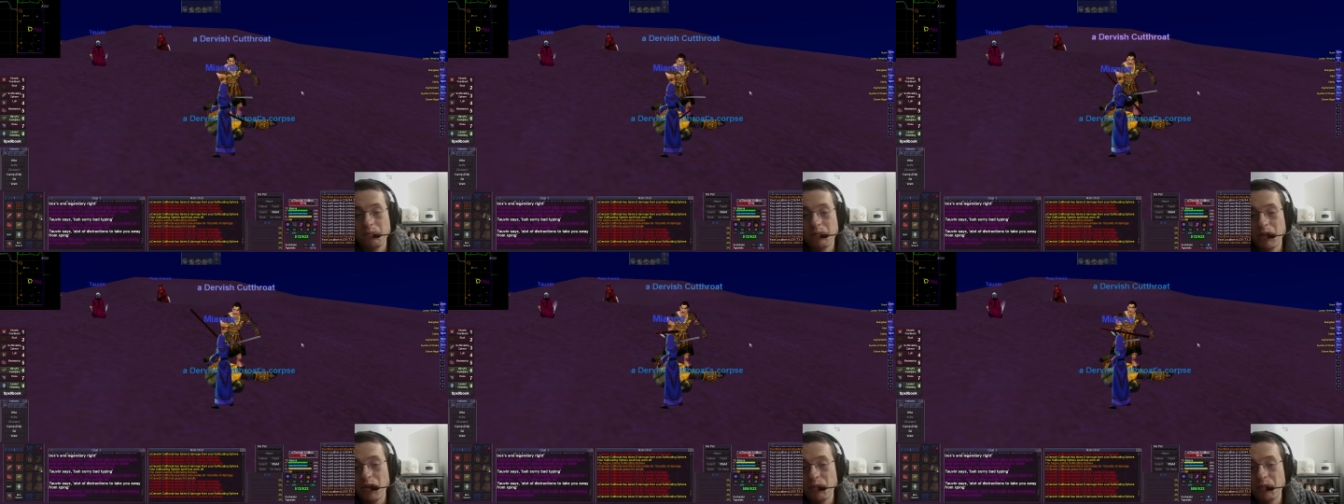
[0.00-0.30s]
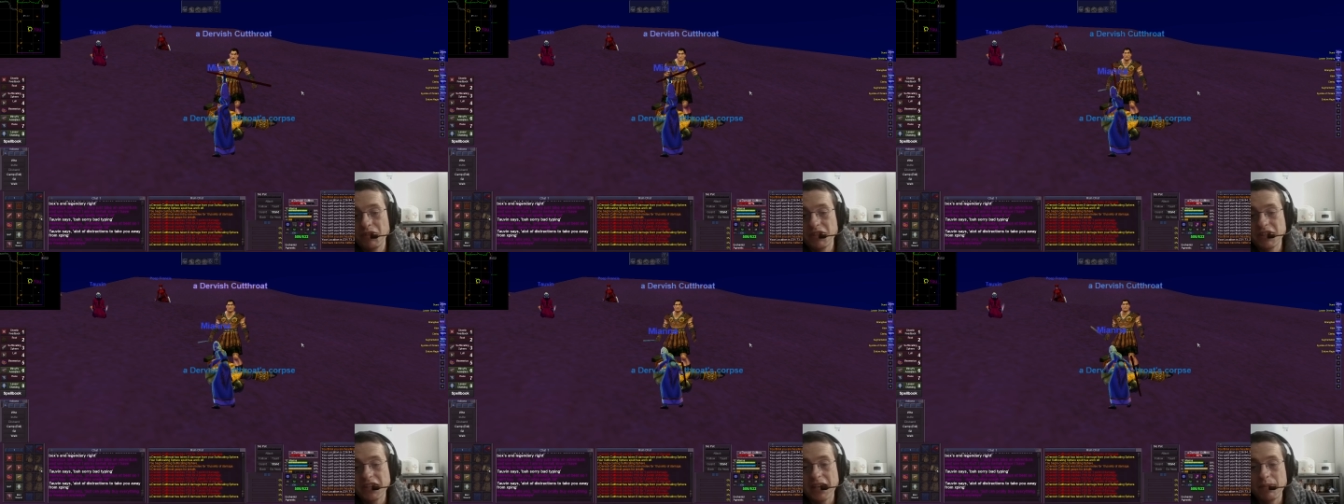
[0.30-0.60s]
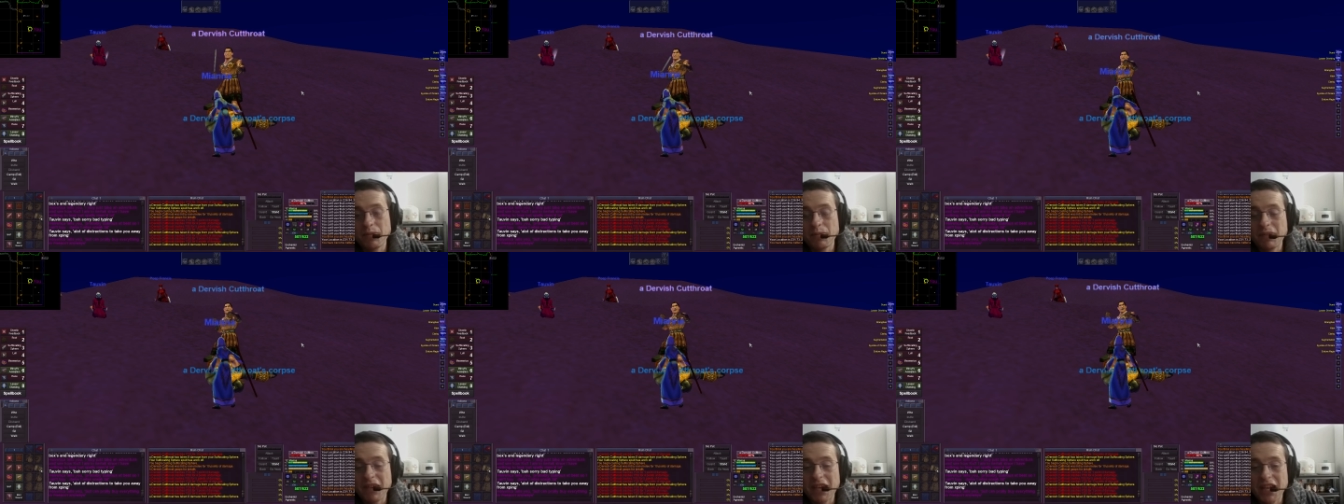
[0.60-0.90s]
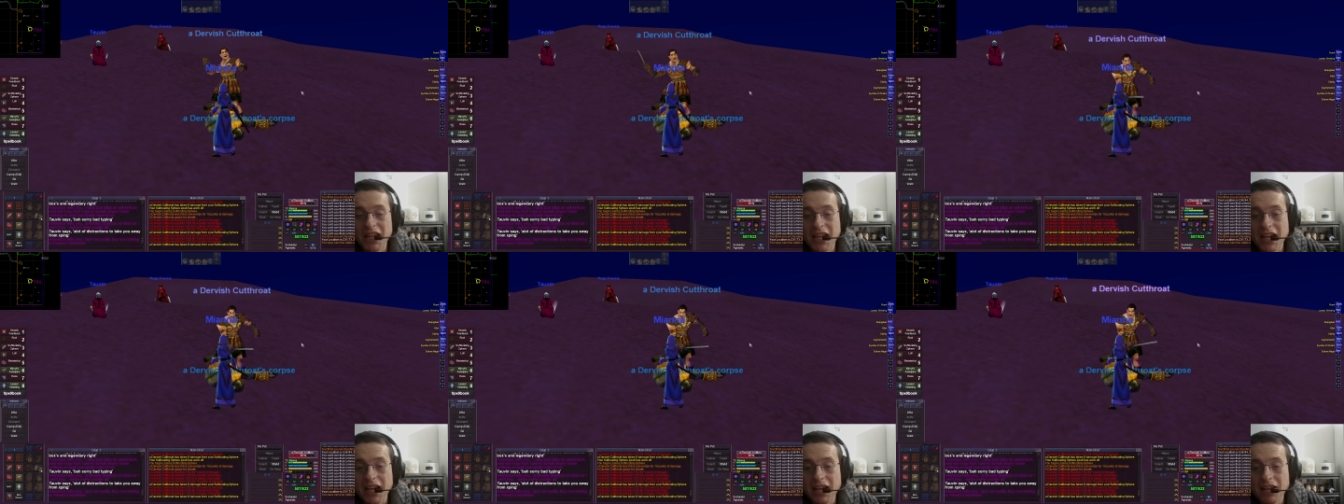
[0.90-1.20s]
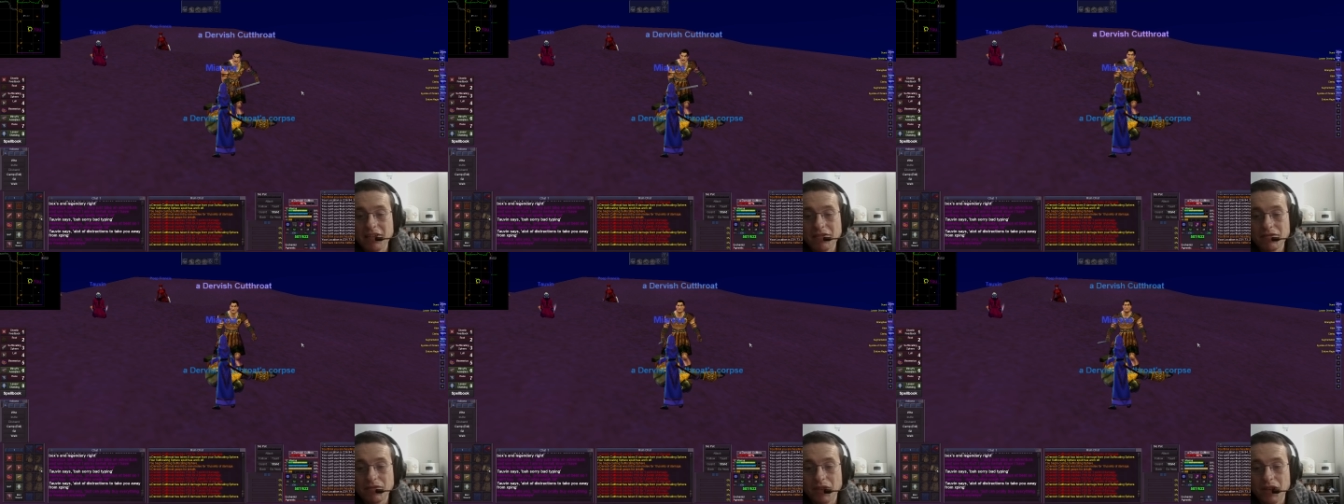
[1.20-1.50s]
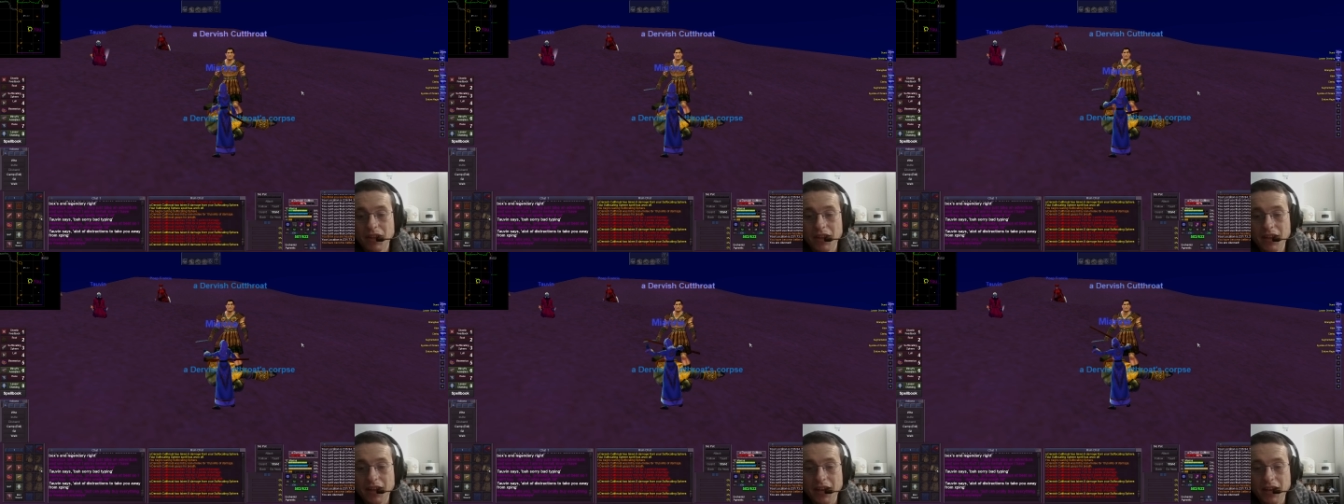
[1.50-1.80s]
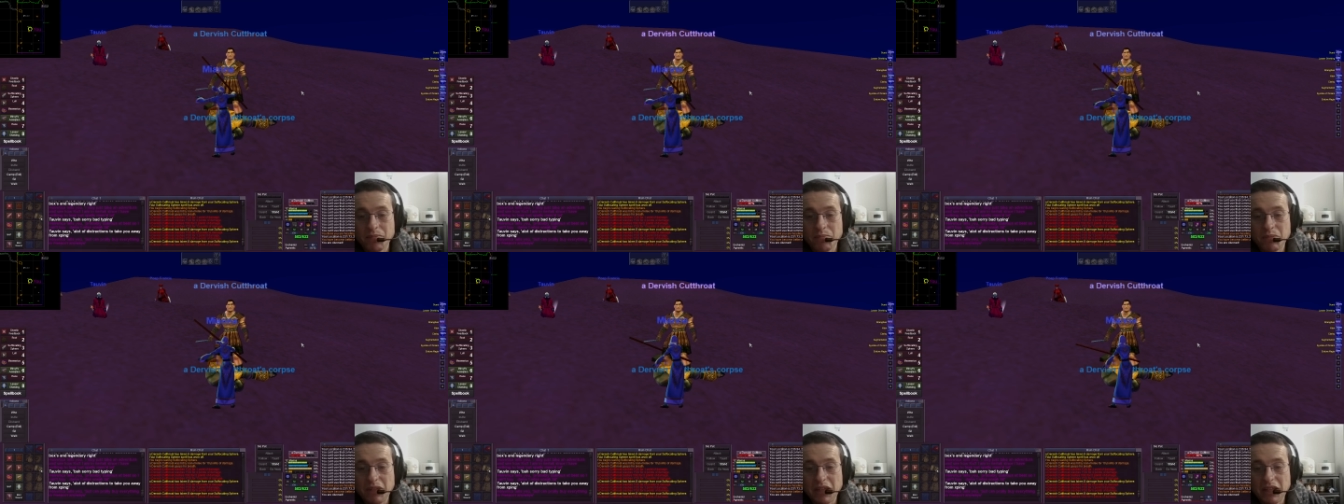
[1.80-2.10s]
Pope is keeping me alive while
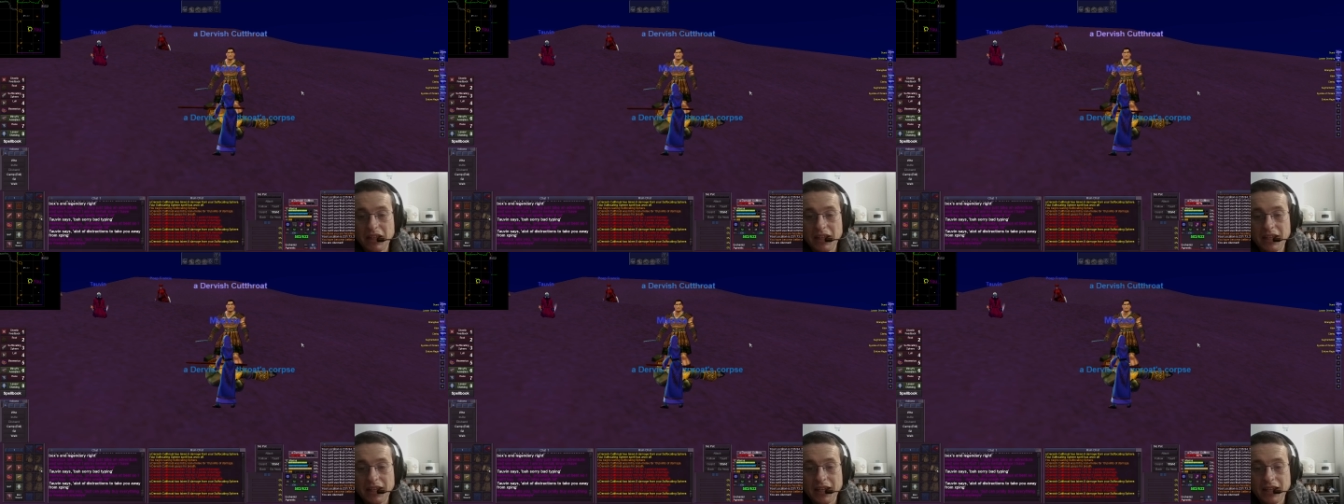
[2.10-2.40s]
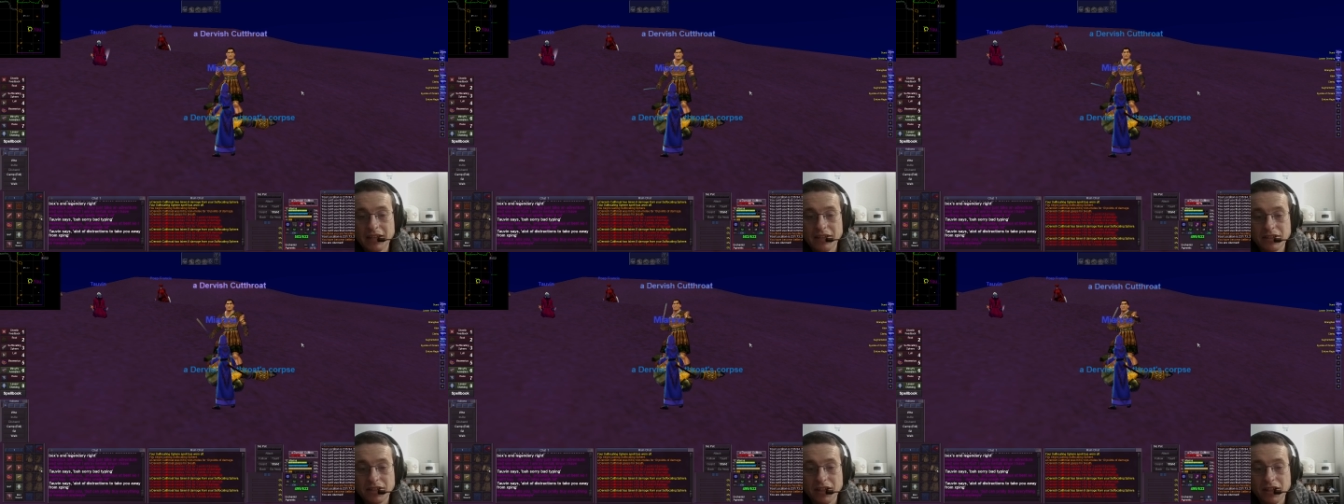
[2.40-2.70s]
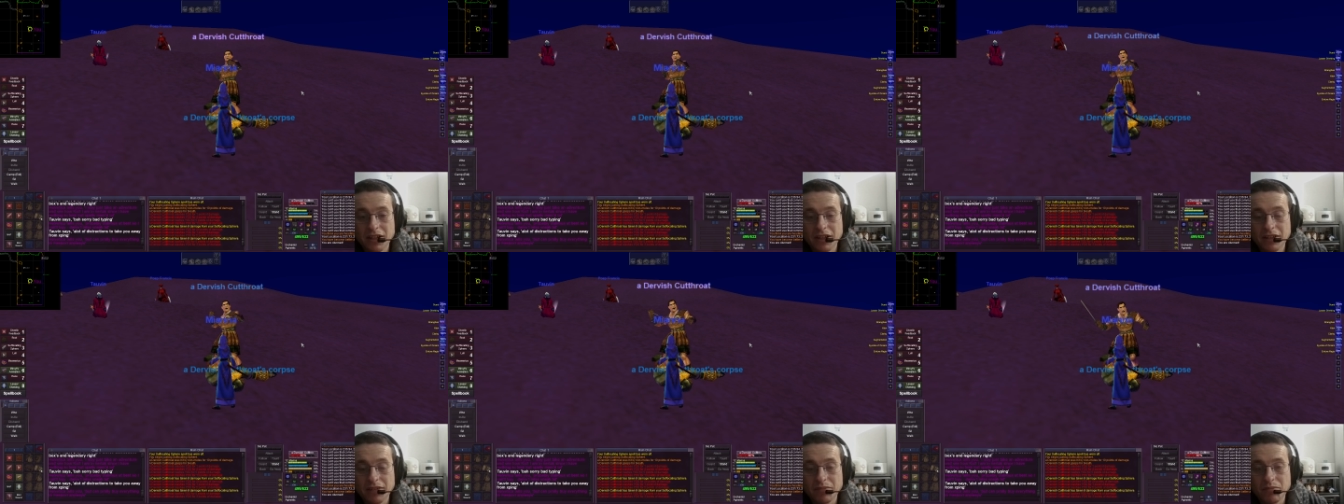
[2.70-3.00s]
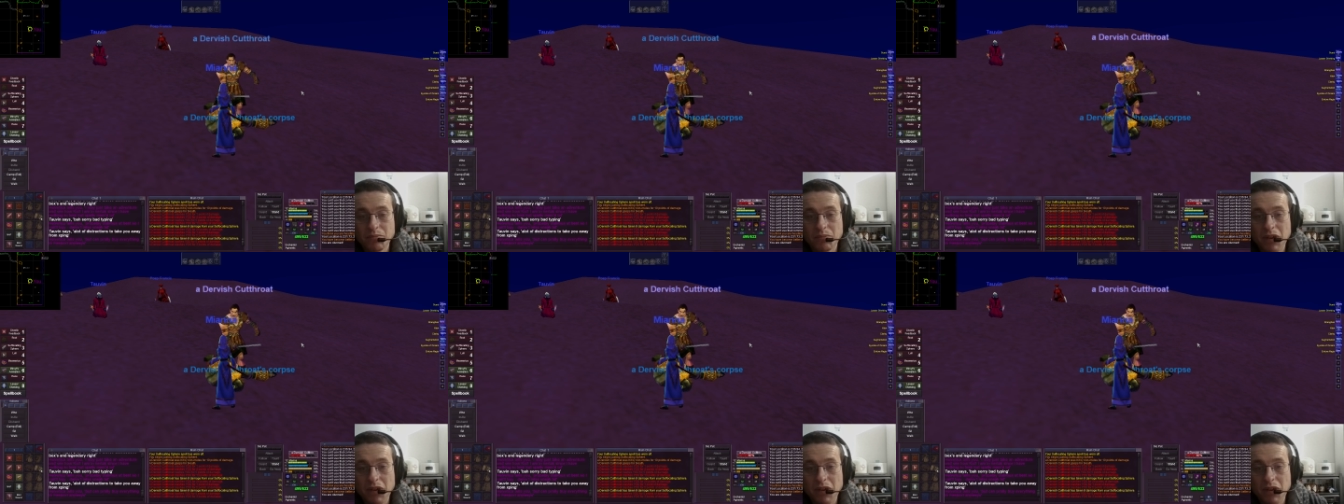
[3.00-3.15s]
I melee and dot